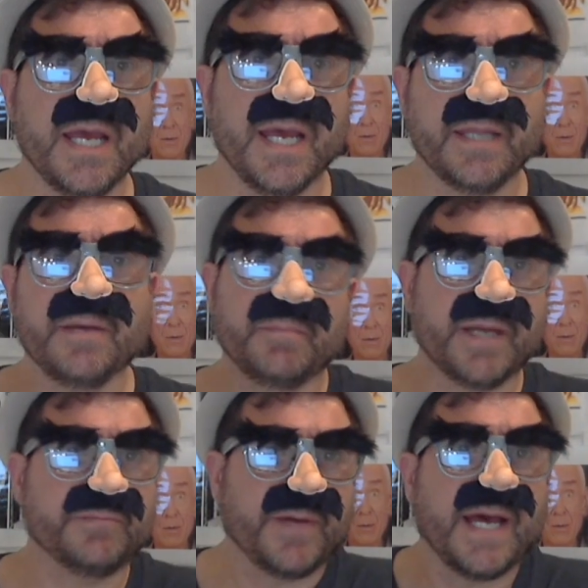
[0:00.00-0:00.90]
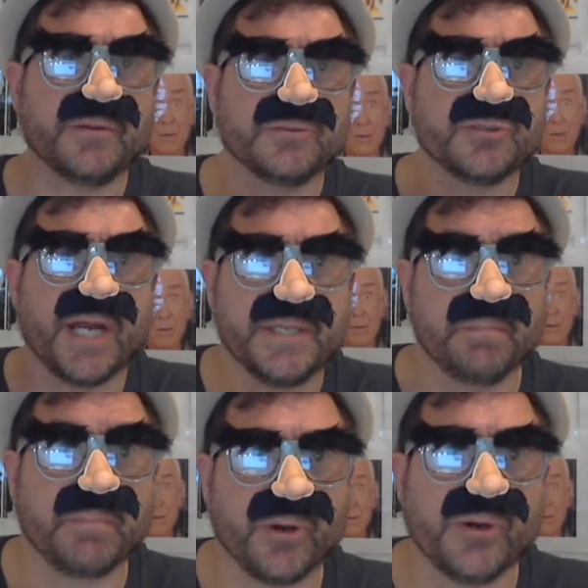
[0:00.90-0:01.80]
and that my father tried to
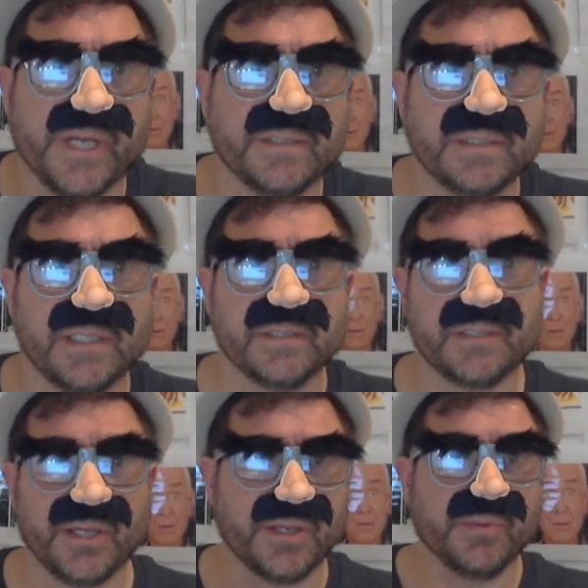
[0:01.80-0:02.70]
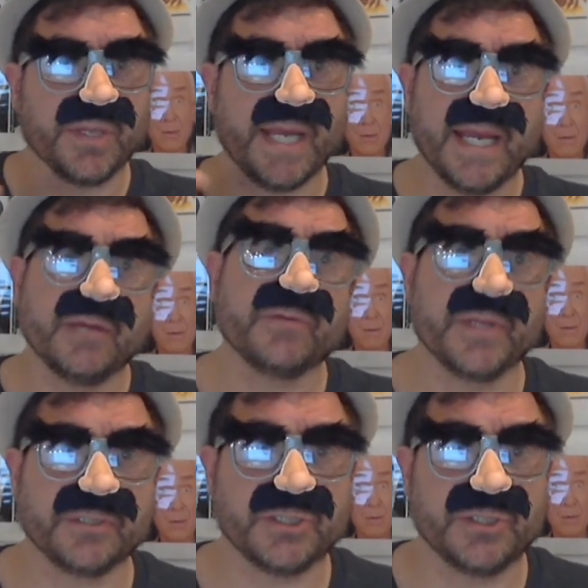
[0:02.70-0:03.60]
burn it because he was angry
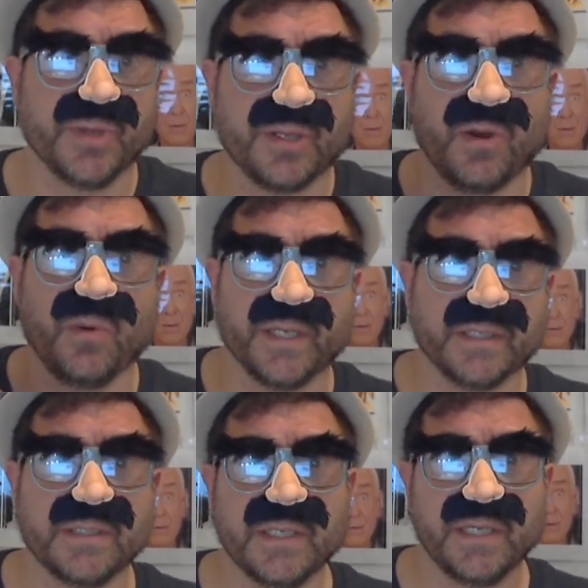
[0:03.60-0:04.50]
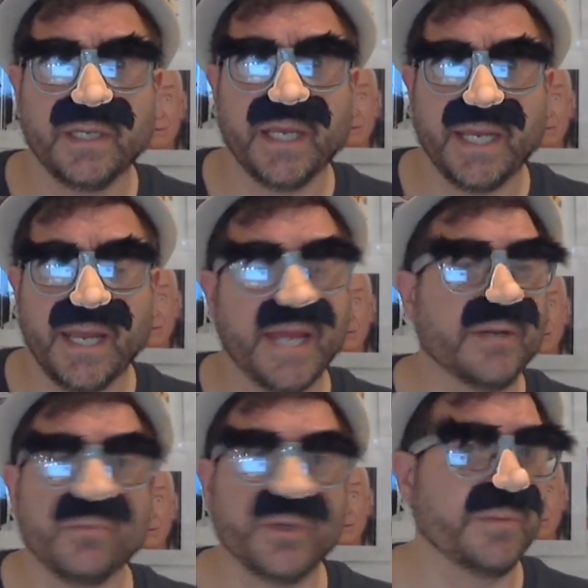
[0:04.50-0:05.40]
that she was going, and
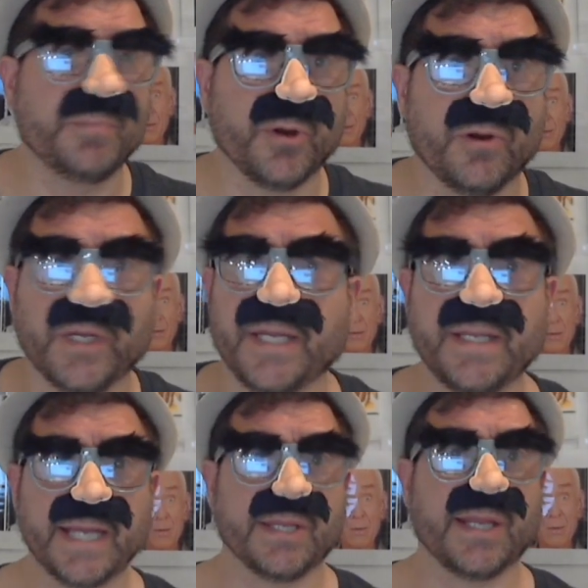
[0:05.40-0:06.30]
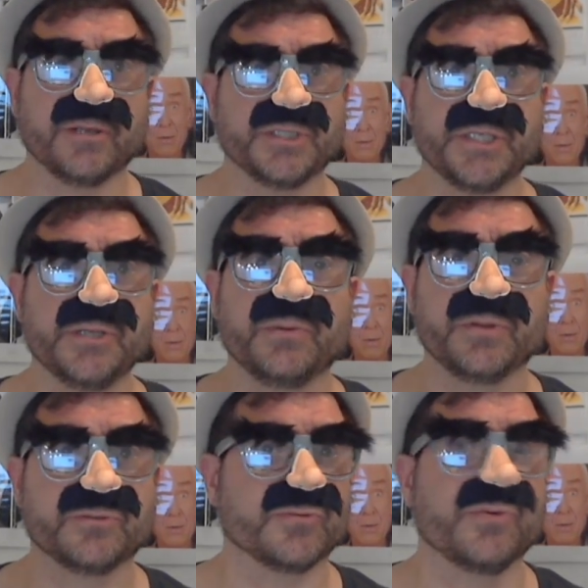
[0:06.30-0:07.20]
it wouldn't burn, and that's how she knew the
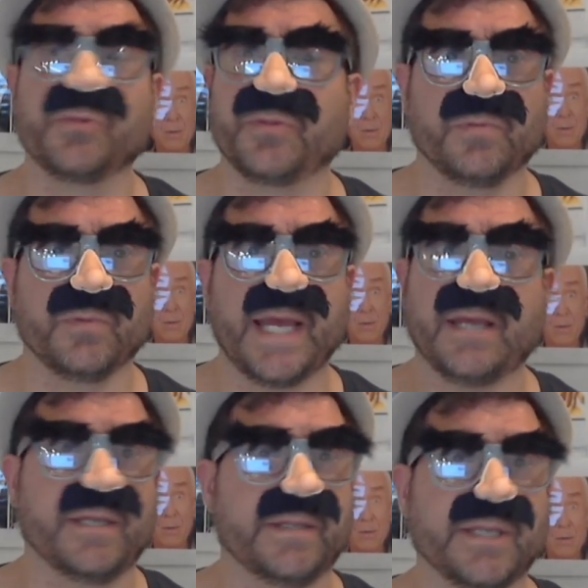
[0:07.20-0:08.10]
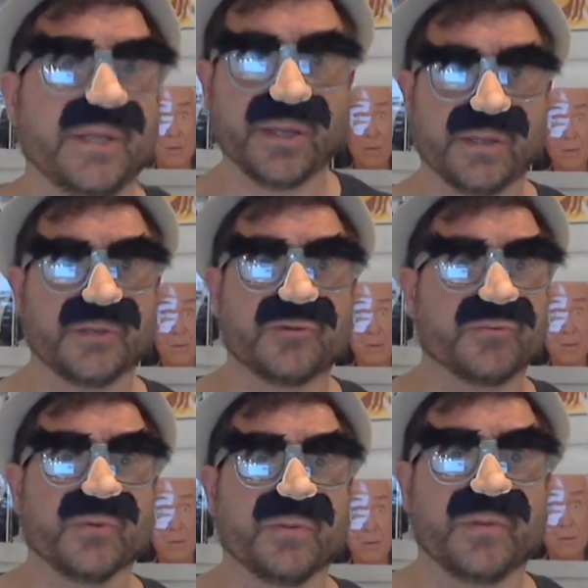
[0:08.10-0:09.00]
truth, that this is the
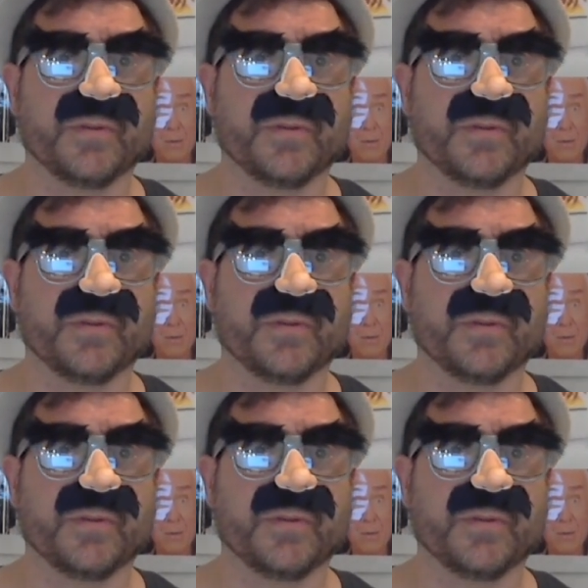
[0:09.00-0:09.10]
truth,